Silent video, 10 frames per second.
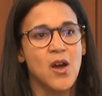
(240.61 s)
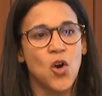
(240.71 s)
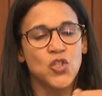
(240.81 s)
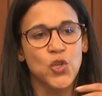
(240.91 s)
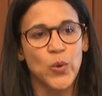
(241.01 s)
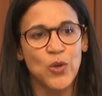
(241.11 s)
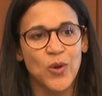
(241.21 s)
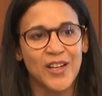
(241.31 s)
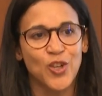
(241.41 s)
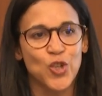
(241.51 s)
also we
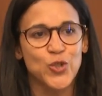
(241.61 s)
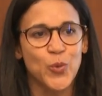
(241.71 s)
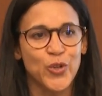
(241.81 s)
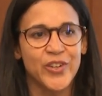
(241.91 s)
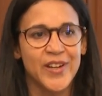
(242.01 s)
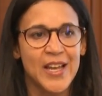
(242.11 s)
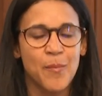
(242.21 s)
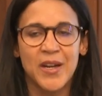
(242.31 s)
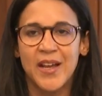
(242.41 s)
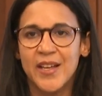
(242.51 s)
look at cross-border
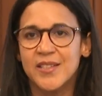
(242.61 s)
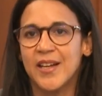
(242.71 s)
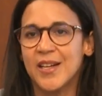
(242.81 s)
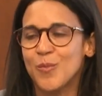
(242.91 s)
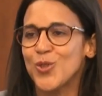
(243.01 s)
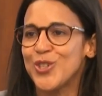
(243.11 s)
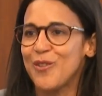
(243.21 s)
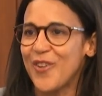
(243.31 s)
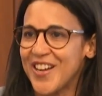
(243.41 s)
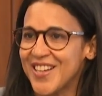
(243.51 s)
M&As that are mostly
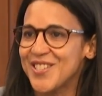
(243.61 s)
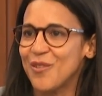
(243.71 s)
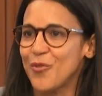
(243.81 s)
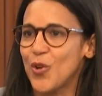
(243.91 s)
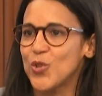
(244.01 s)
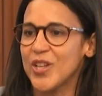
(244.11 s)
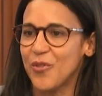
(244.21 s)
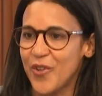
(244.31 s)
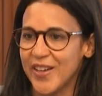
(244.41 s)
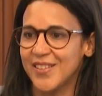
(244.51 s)
financial flows
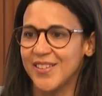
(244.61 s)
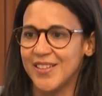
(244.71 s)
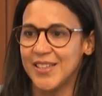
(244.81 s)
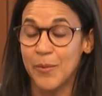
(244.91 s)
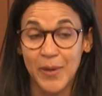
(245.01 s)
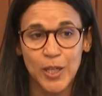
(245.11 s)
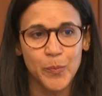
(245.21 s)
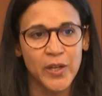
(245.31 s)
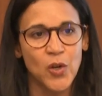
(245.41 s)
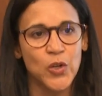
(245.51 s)
affecting
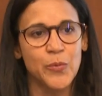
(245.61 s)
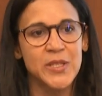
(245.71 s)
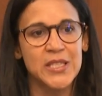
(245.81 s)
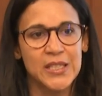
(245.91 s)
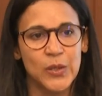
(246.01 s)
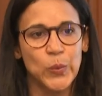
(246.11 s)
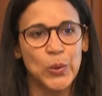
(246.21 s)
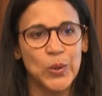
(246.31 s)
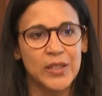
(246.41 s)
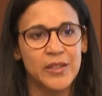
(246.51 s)
developed economies, and then we
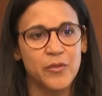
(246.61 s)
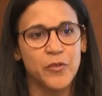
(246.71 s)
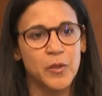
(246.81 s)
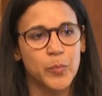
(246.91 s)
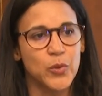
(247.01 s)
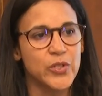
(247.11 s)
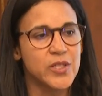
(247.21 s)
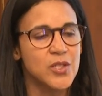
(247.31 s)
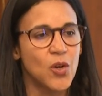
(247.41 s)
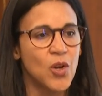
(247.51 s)
look at greenfield
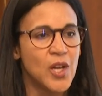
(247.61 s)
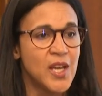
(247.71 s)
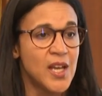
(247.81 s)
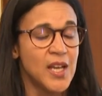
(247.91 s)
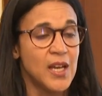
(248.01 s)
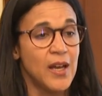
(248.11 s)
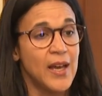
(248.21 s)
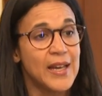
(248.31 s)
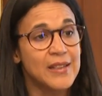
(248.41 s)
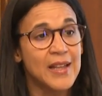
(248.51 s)
projects. So
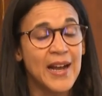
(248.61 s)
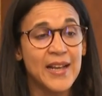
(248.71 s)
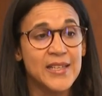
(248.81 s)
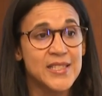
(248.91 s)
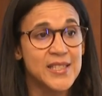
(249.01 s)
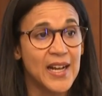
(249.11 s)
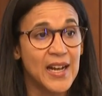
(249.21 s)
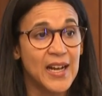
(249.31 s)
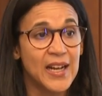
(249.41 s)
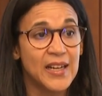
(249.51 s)
headline is
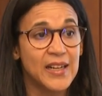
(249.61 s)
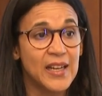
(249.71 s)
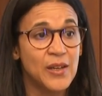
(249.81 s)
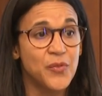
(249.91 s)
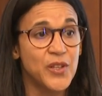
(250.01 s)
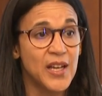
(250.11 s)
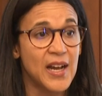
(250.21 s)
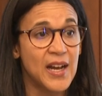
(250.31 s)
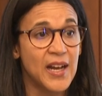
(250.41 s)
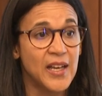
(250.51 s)
that
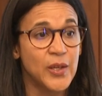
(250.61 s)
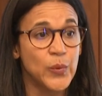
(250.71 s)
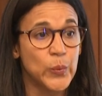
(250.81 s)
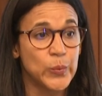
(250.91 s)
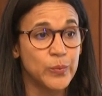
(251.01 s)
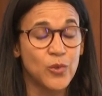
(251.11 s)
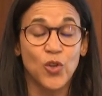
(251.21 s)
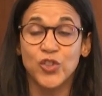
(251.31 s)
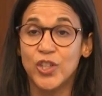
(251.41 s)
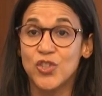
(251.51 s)
FDI
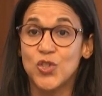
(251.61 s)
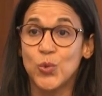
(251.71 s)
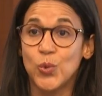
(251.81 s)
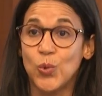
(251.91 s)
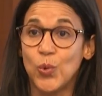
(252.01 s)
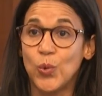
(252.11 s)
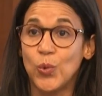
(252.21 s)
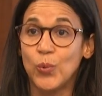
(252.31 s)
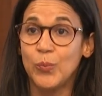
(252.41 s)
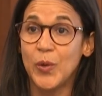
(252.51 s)
continues
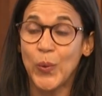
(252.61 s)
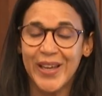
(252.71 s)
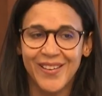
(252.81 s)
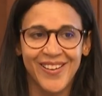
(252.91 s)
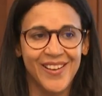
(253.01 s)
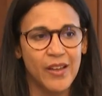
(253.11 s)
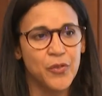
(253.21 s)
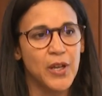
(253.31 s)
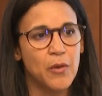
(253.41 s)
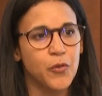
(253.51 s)
to be weak,
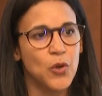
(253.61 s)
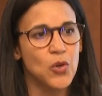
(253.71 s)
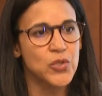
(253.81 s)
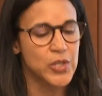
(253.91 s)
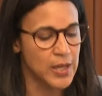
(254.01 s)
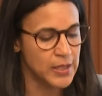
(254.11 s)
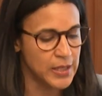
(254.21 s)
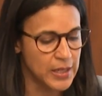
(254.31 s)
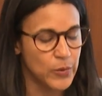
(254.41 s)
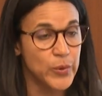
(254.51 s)
FDI flows, and
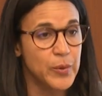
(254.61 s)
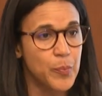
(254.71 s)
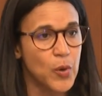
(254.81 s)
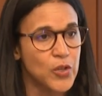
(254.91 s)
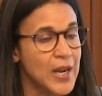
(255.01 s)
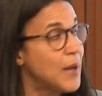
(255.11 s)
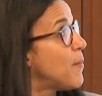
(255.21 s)
here we report a